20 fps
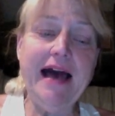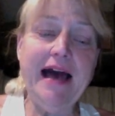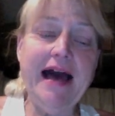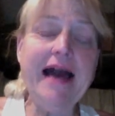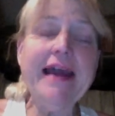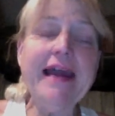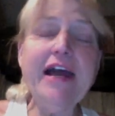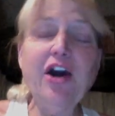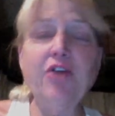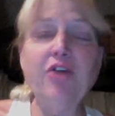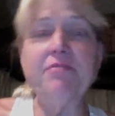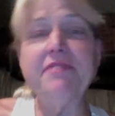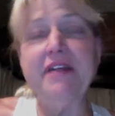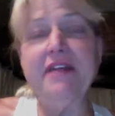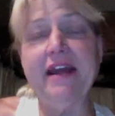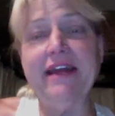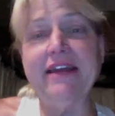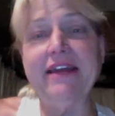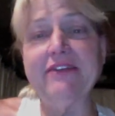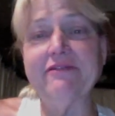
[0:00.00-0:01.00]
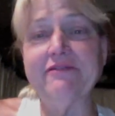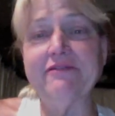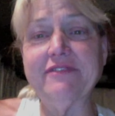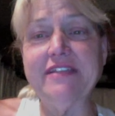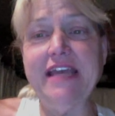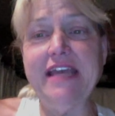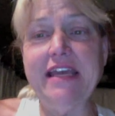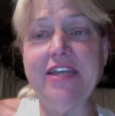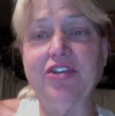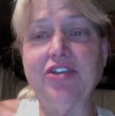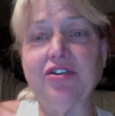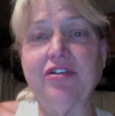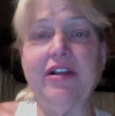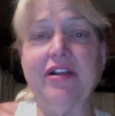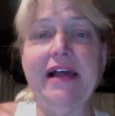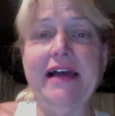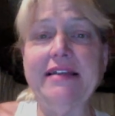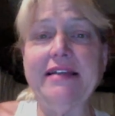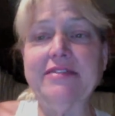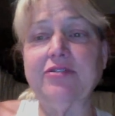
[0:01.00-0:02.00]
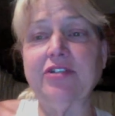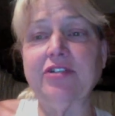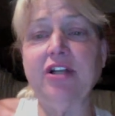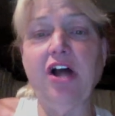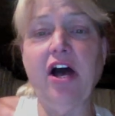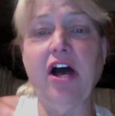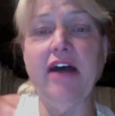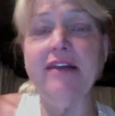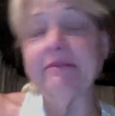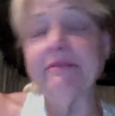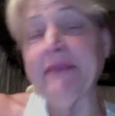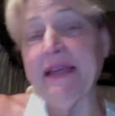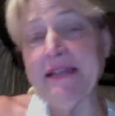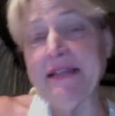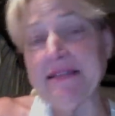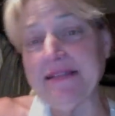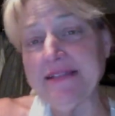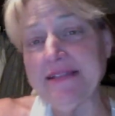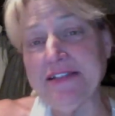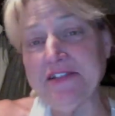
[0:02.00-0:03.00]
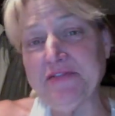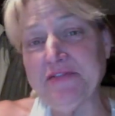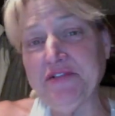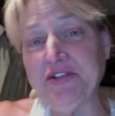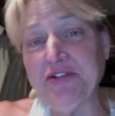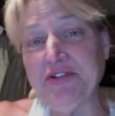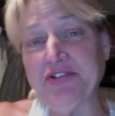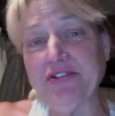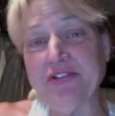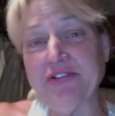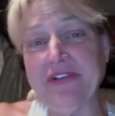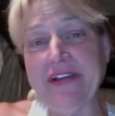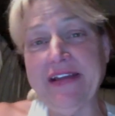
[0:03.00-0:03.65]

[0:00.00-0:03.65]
I hope that I can take your class on an audit basis in the future,